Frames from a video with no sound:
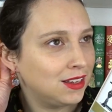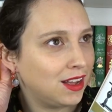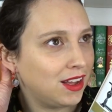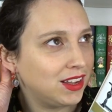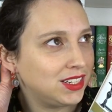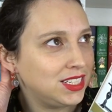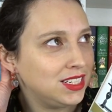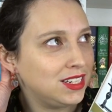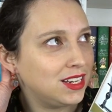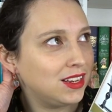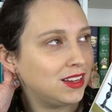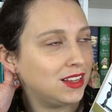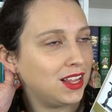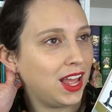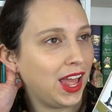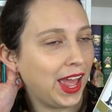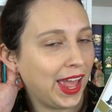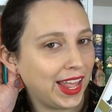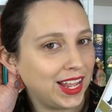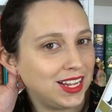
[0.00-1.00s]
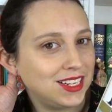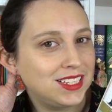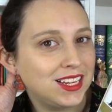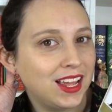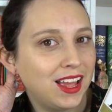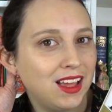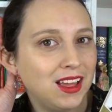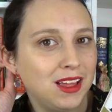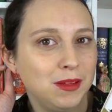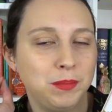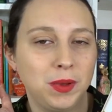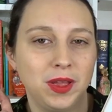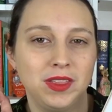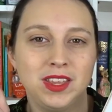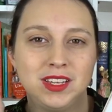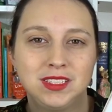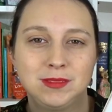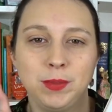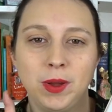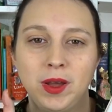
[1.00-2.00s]
I didn't hate her, but
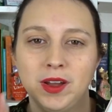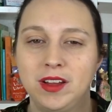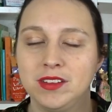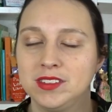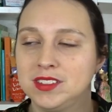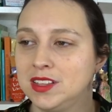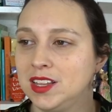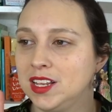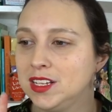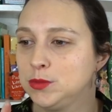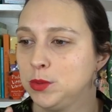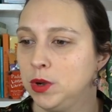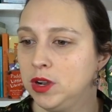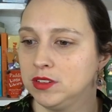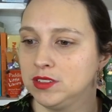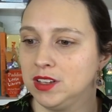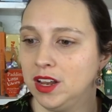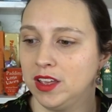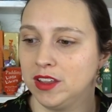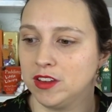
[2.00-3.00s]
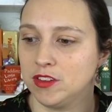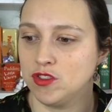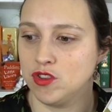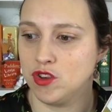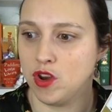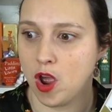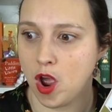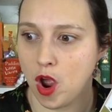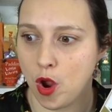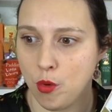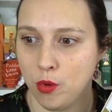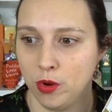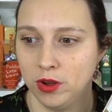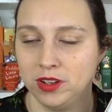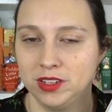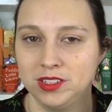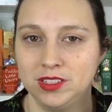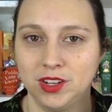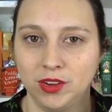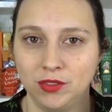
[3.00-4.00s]
there's parts of this where I was like, no,
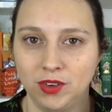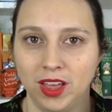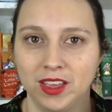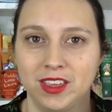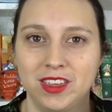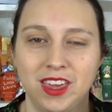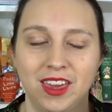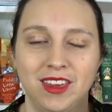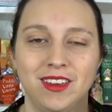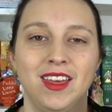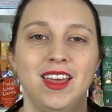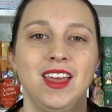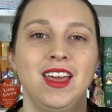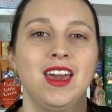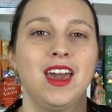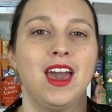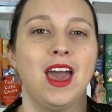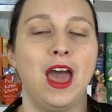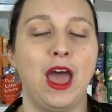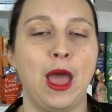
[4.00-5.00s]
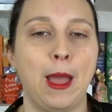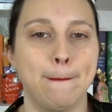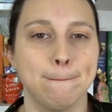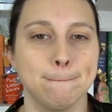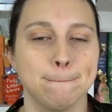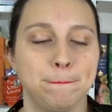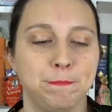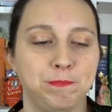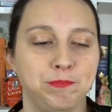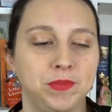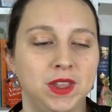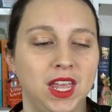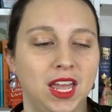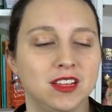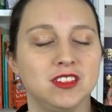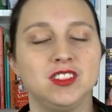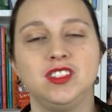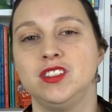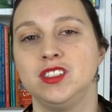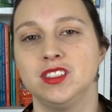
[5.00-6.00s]
don't like you.
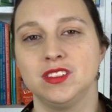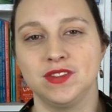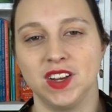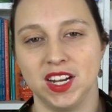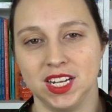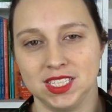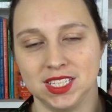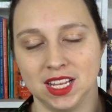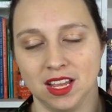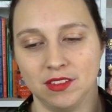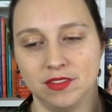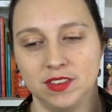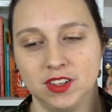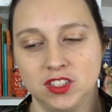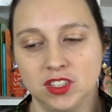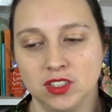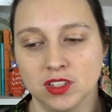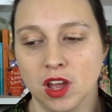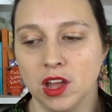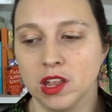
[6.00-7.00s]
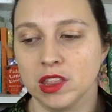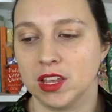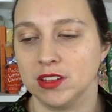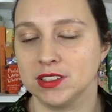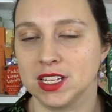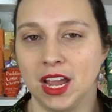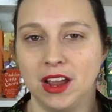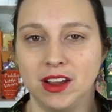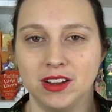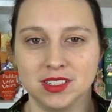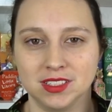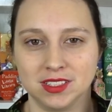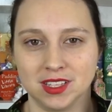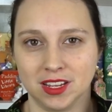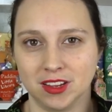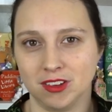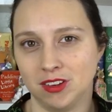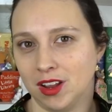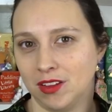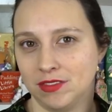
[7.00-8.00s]
She's just very selfish. She's kind of those characters
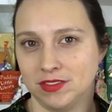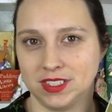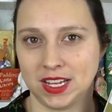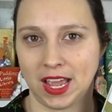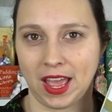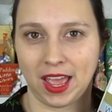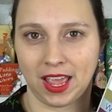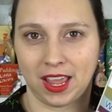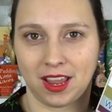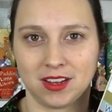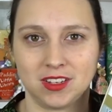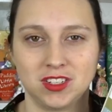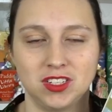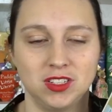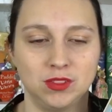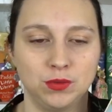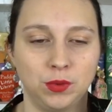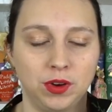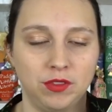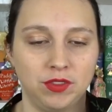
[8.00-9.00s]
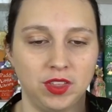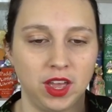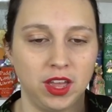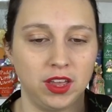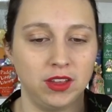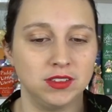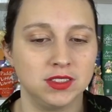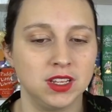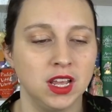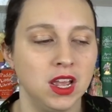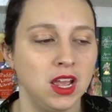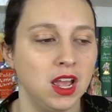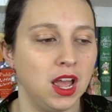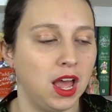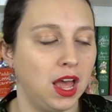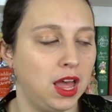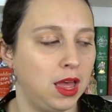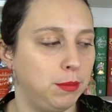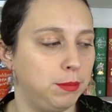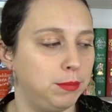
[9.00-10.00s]
that you love to hate. She's one of those.
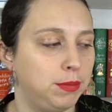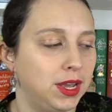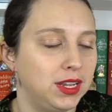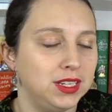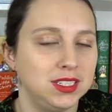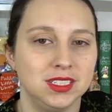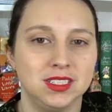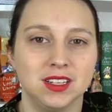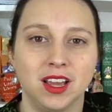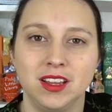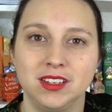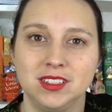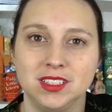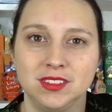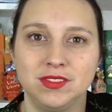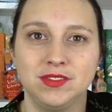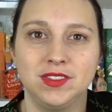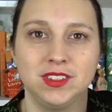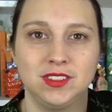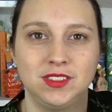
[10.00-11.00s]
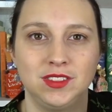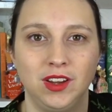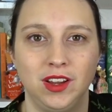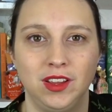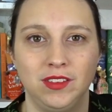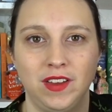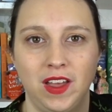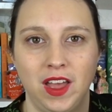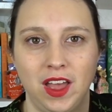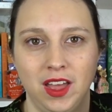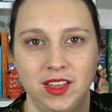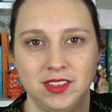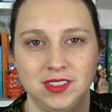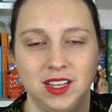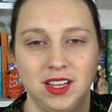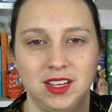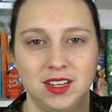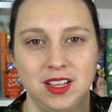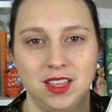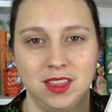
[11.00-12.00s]
But I did feel sorry for her,
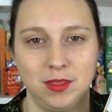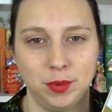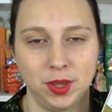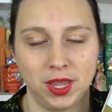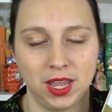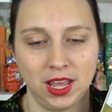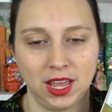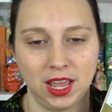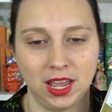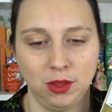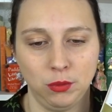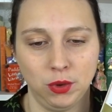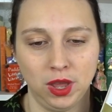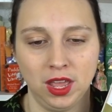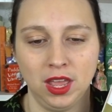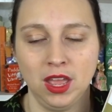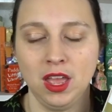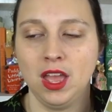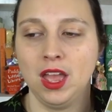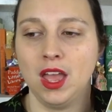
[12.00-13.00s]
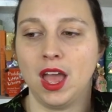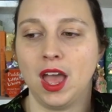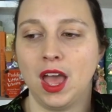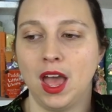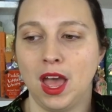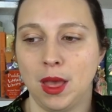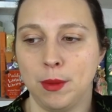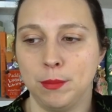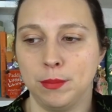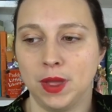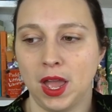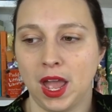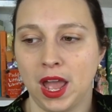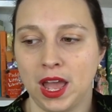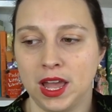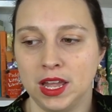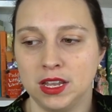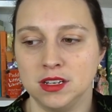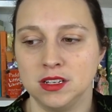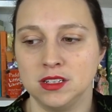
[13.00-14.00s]
certainly at the beginning anyway.
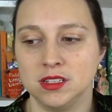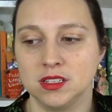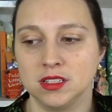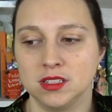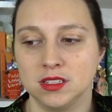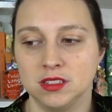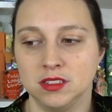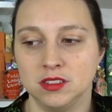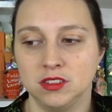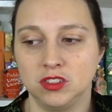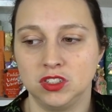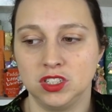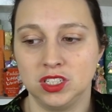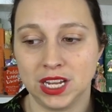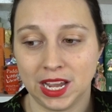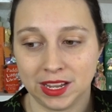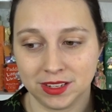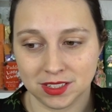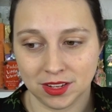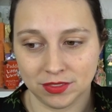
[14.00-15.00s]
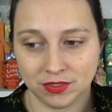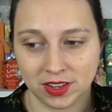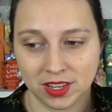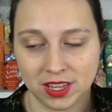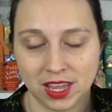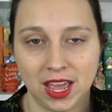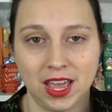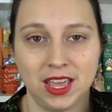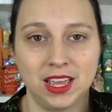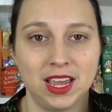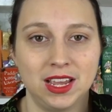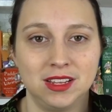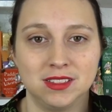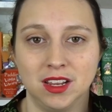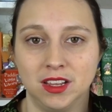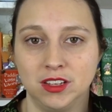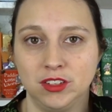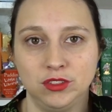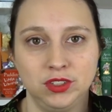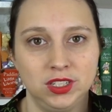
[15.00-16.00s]
And she tells her friend Gay, and Gay's
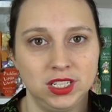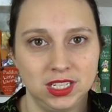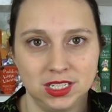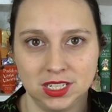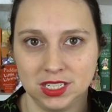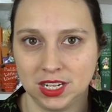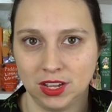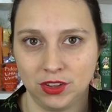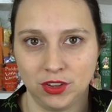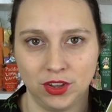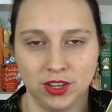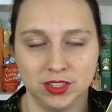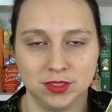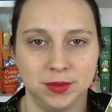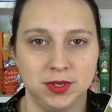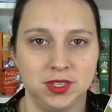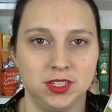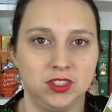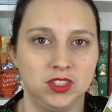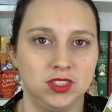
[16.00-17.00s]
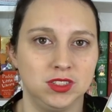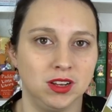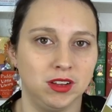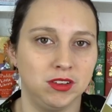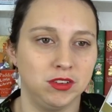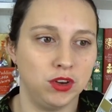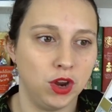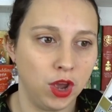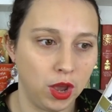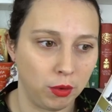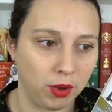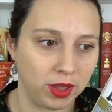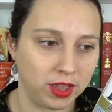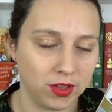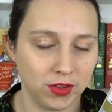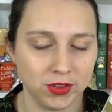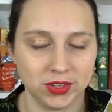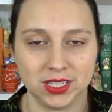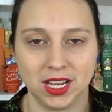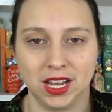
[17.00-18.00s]
like, you need to tell your husband. And she's like, no, I
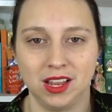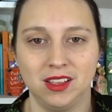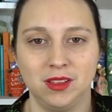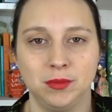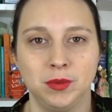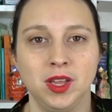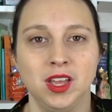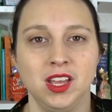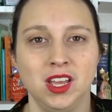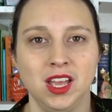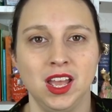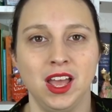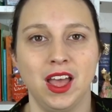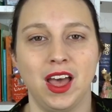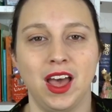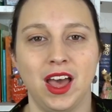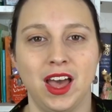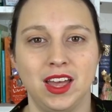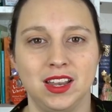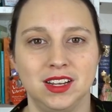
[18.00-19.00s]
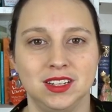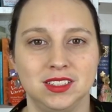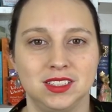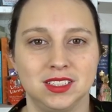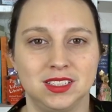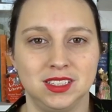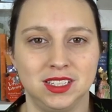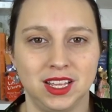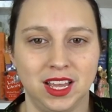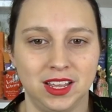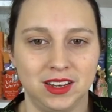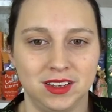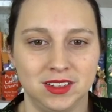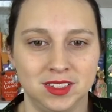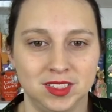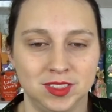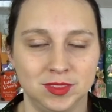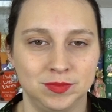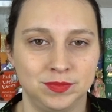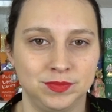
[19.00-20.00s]
can't tell him. And
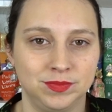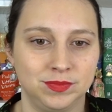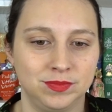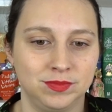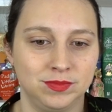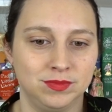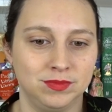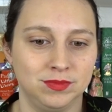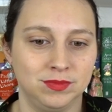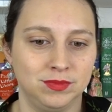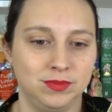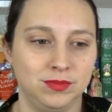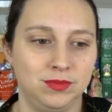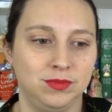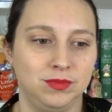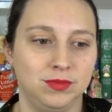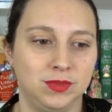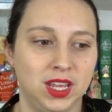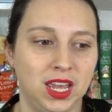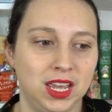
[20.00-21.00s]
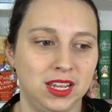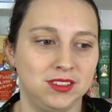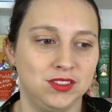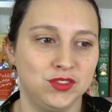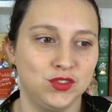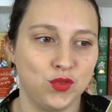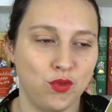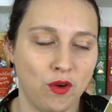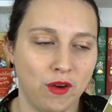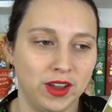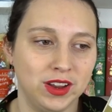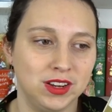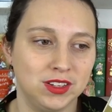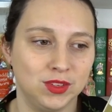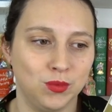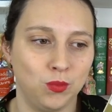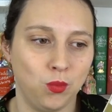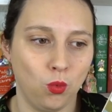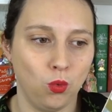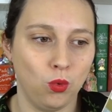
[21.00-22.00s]
then Gay's trying
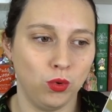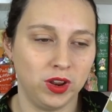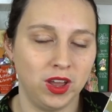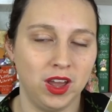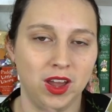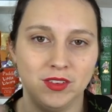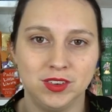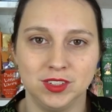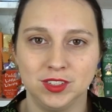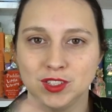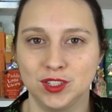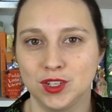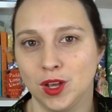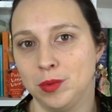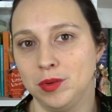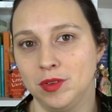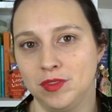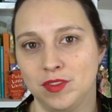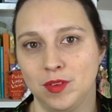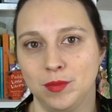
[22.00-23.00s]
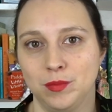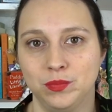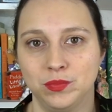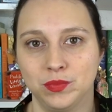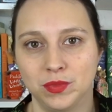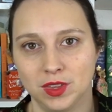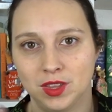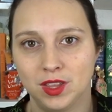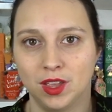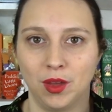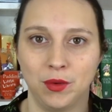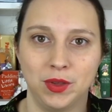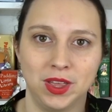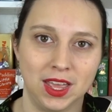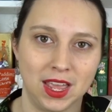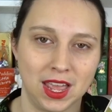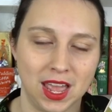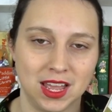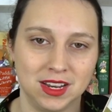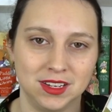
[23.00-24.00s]
to warn her and stop her from going
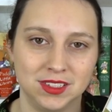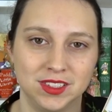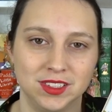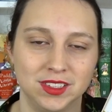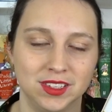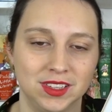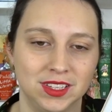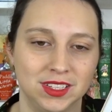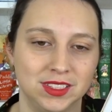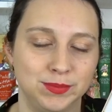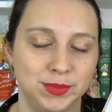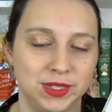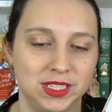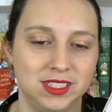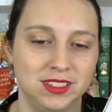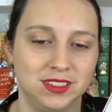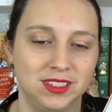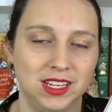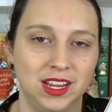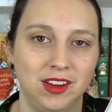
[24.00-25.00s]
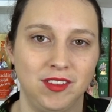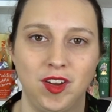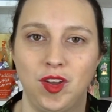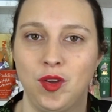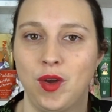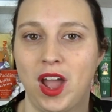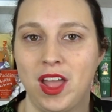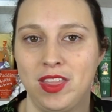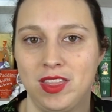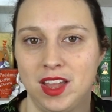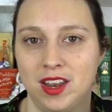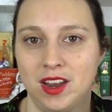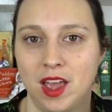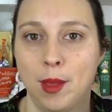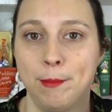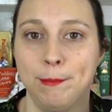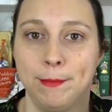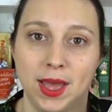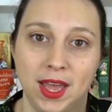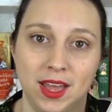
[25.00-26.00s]
again to this Mr. Zero, and then
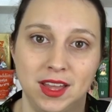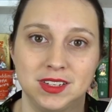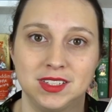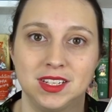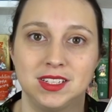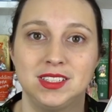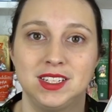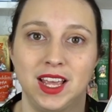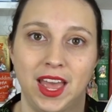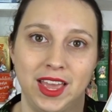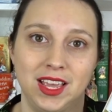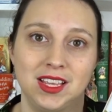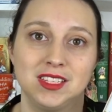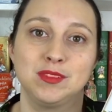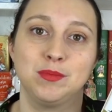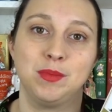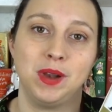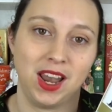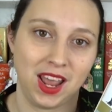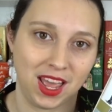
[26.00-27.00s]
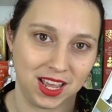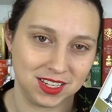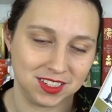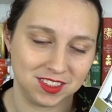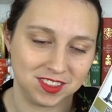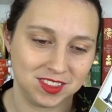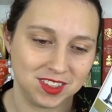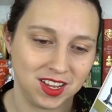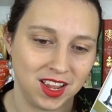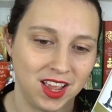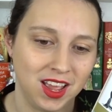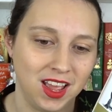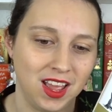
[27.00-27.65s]
a murder takes place.